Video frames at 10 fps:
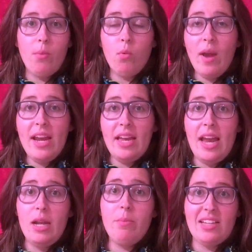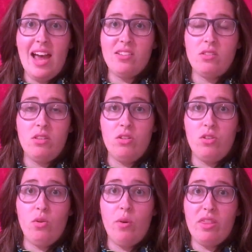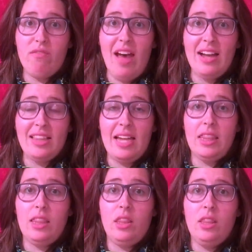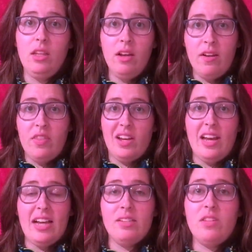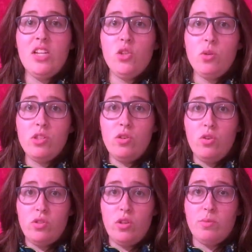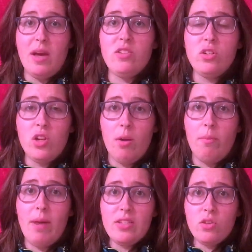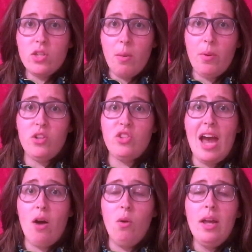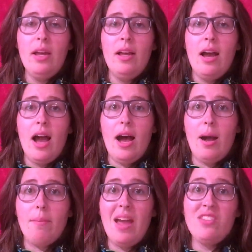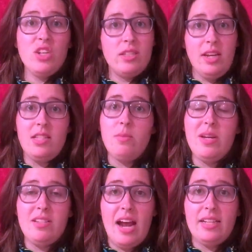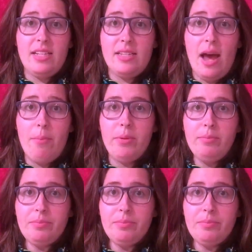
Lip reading: weight gain, but has to do with the fact that the connective tissue is loose, those muscles are pushed out, and just need to be tightened up.